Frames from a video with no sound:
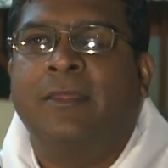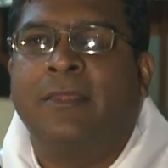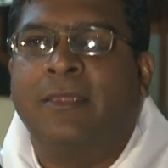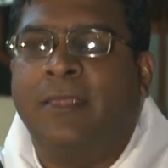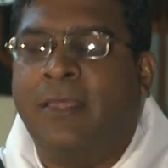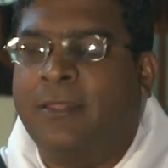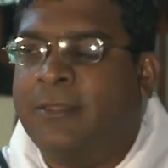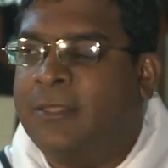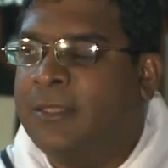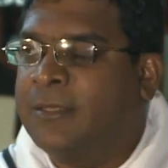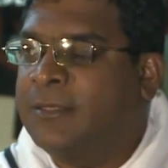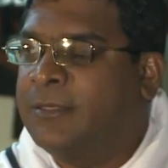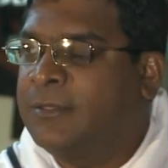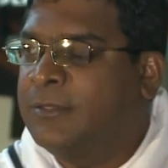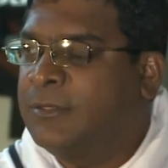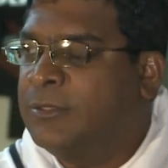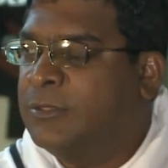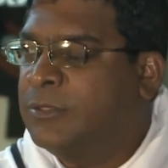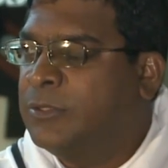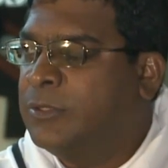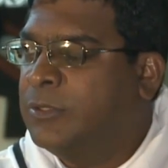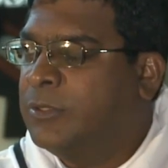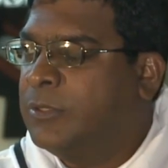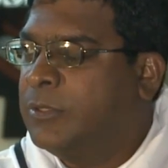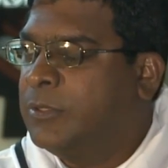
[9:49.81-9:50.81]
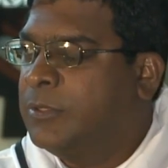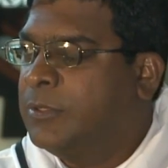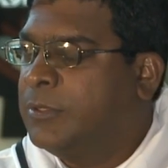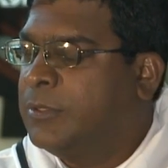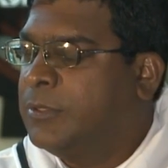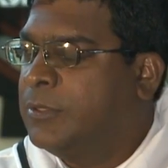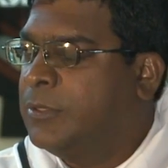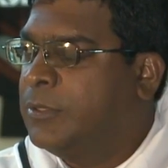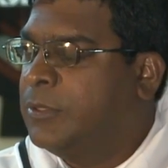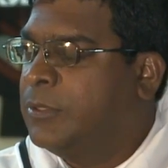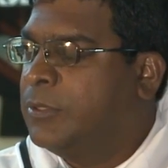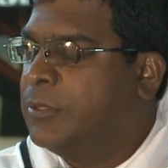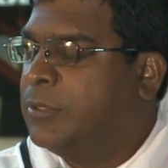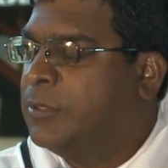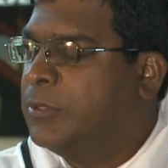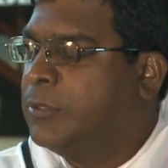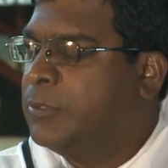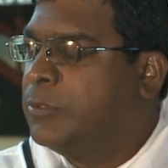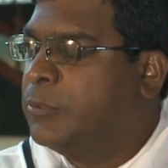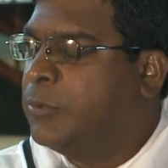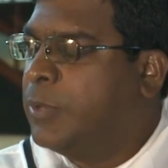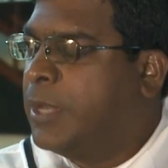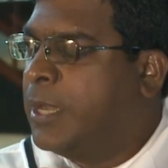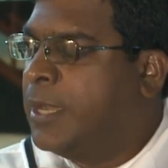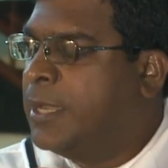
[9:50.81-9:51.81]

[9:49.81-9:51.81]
gathered to